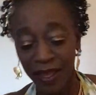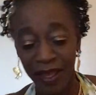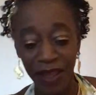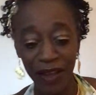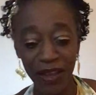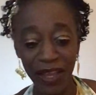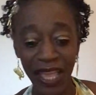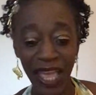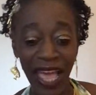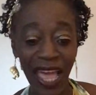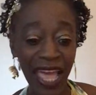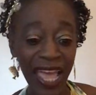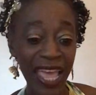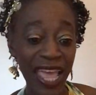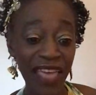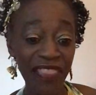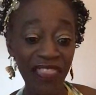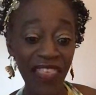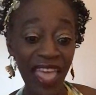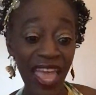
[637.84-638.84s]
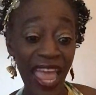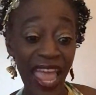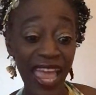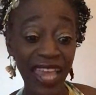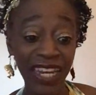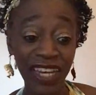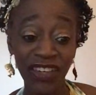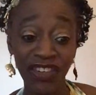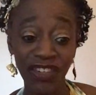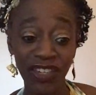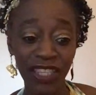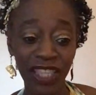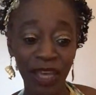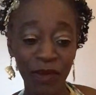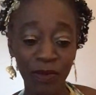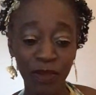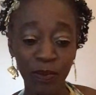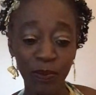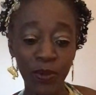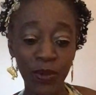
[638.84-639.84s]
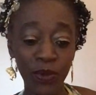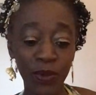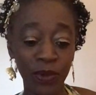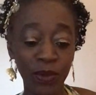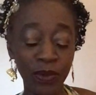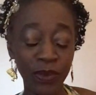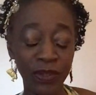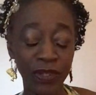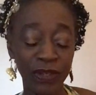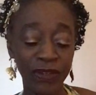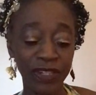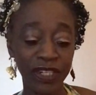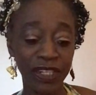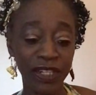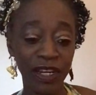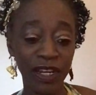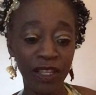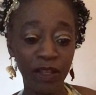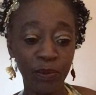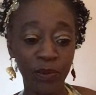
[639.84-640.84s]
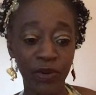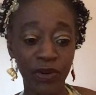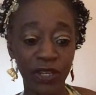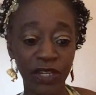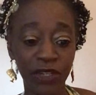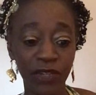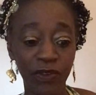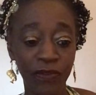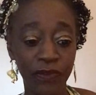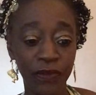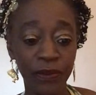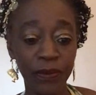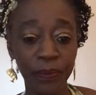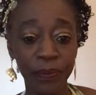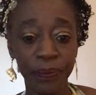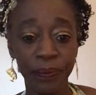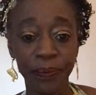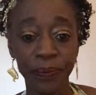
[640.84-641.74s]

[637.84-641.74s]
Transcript: Okay, and the energy that was pulled, which is a little pre-shuffle,